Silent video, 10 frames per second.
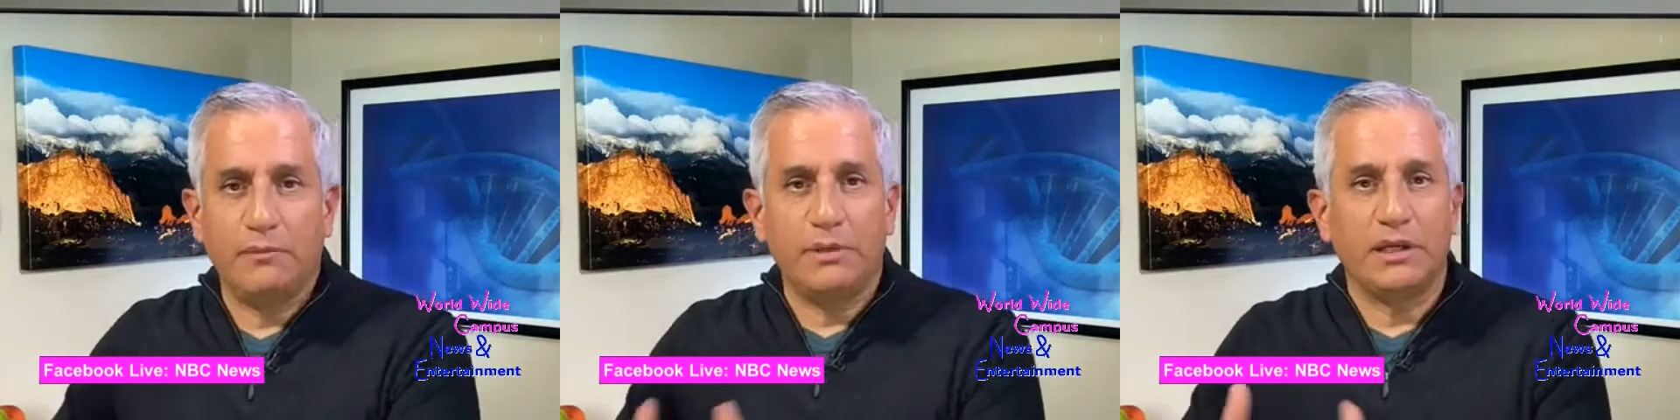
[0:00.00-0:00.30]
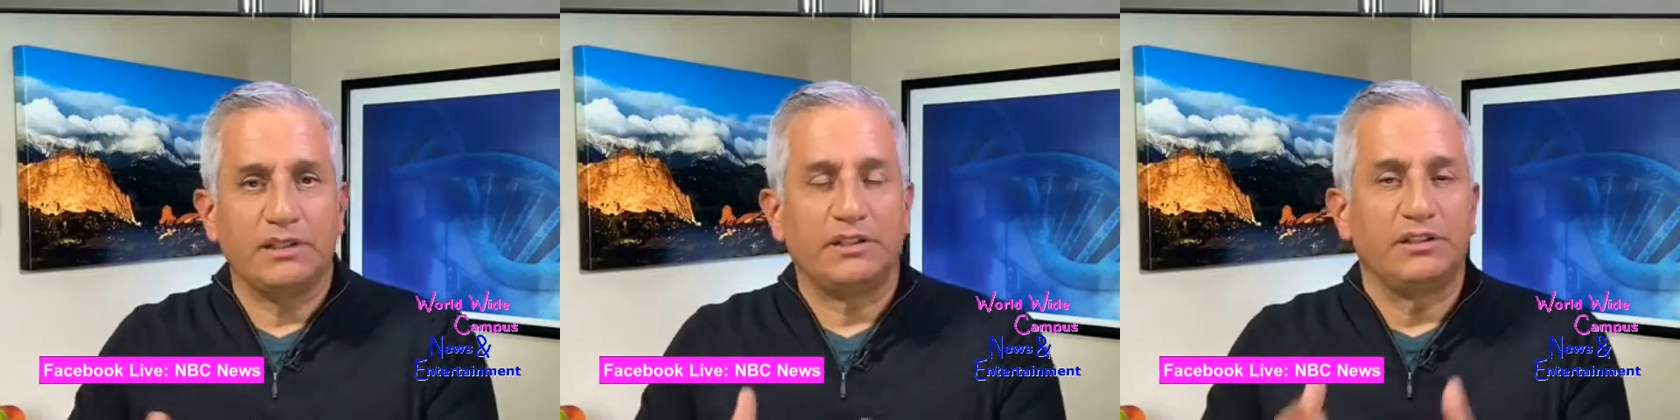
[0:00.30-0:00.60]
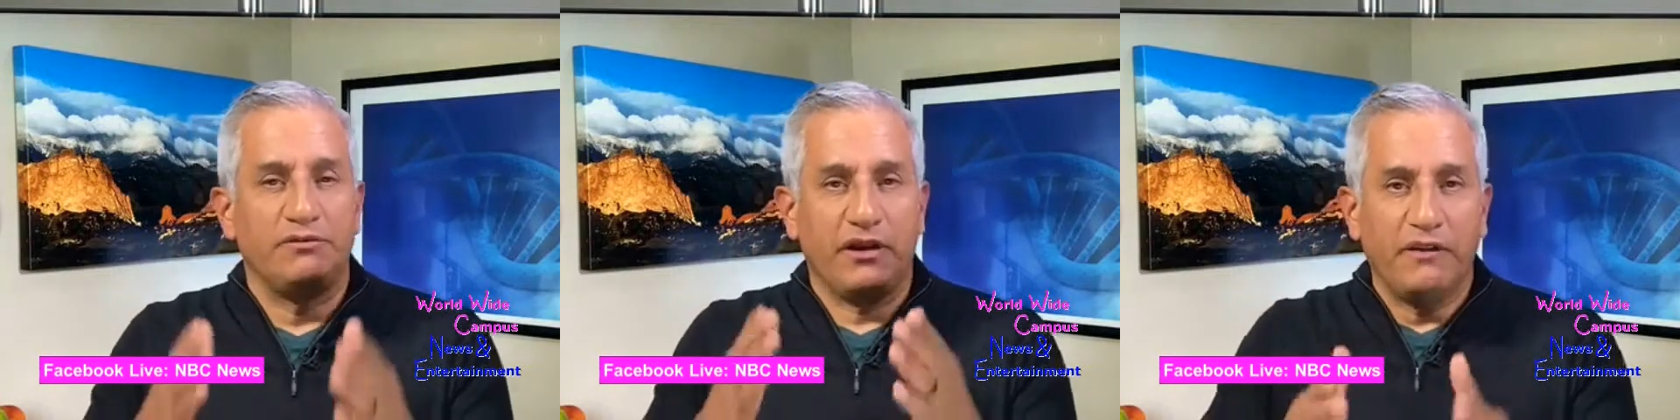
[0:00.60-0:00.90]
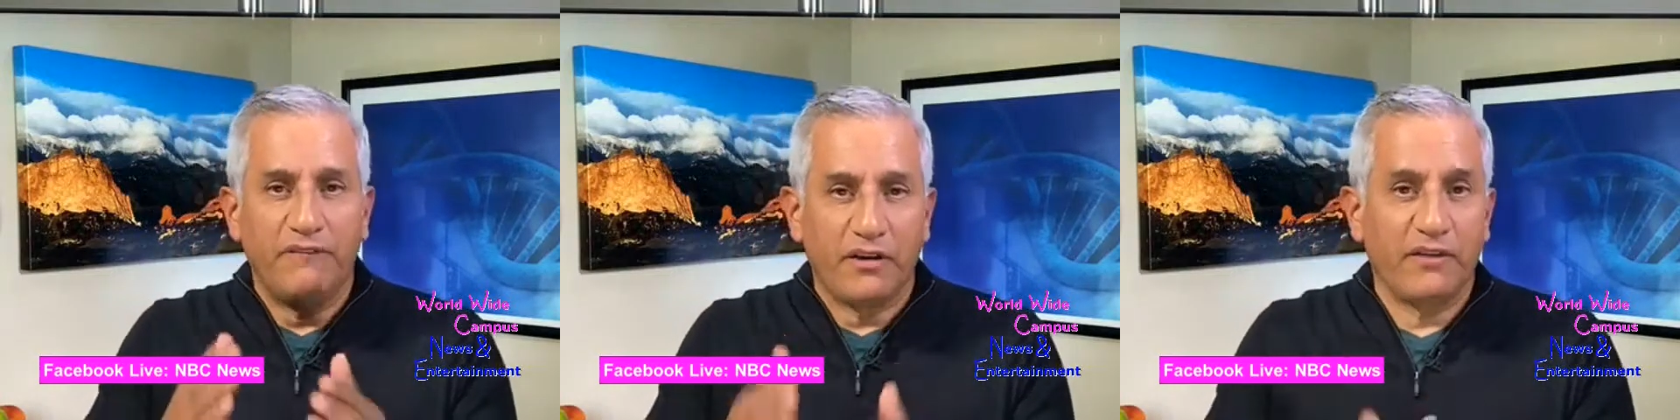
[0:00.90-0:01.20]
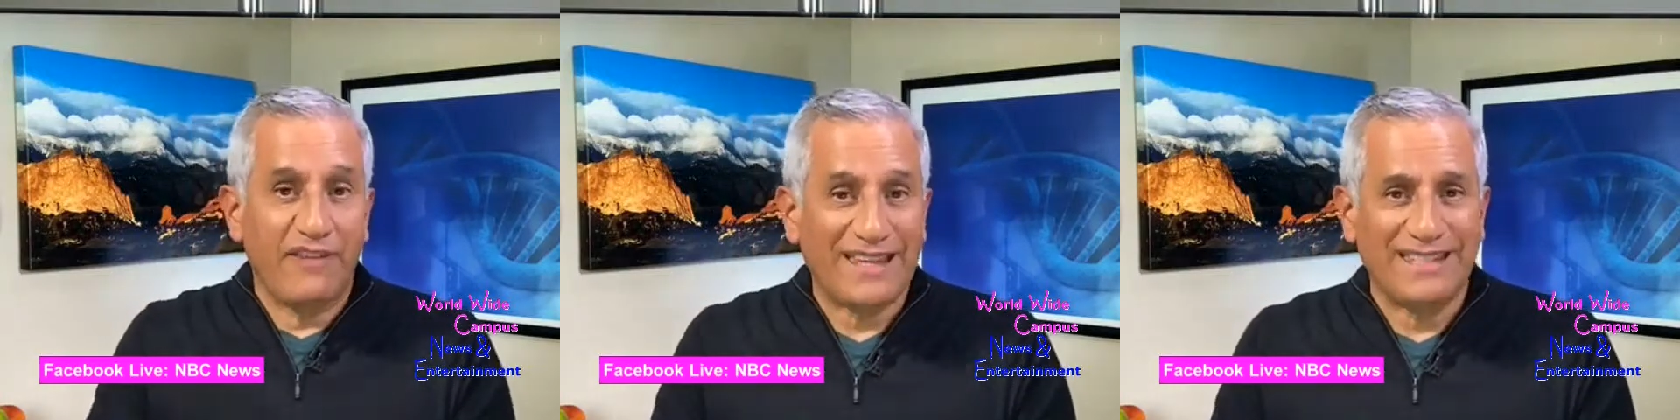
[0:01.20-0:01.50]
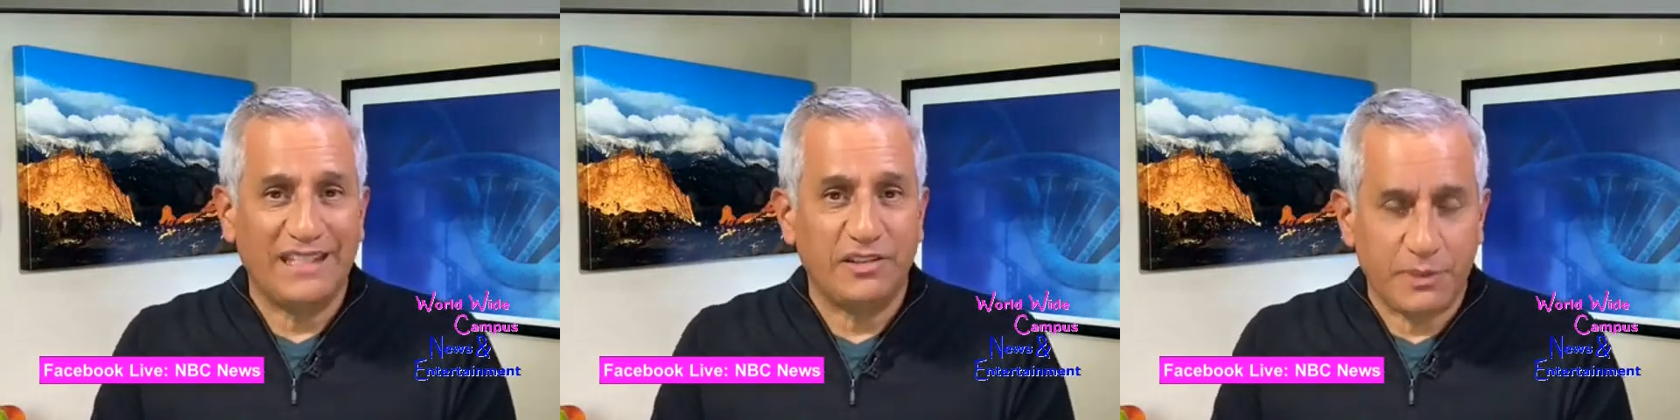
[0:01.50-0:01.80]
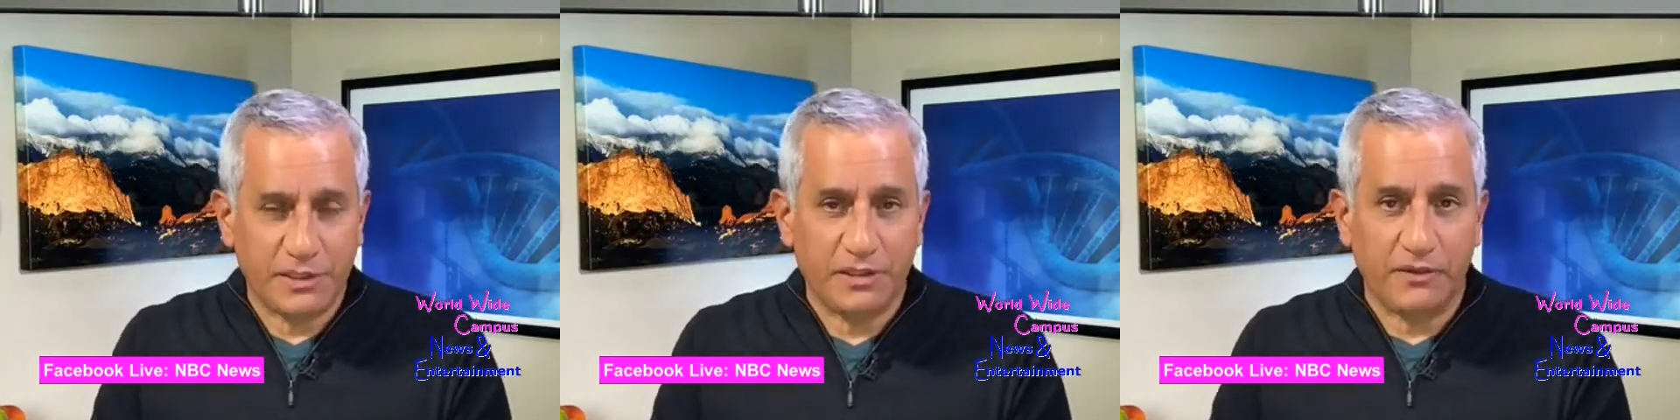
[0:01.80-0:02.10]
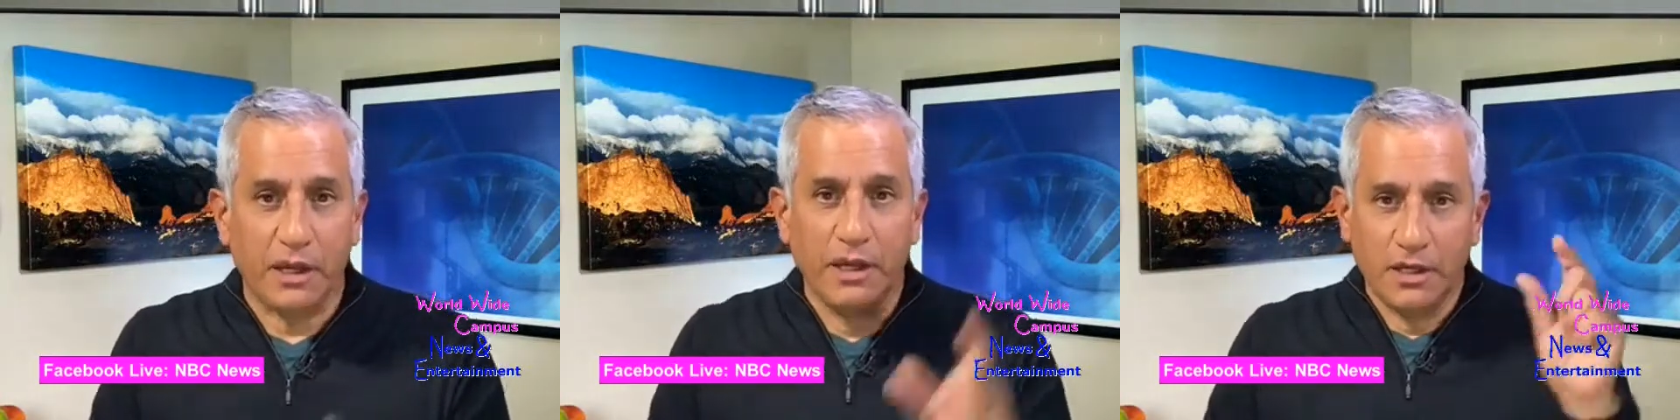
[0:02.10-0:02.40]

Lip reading: because this is very, very vaccine specific.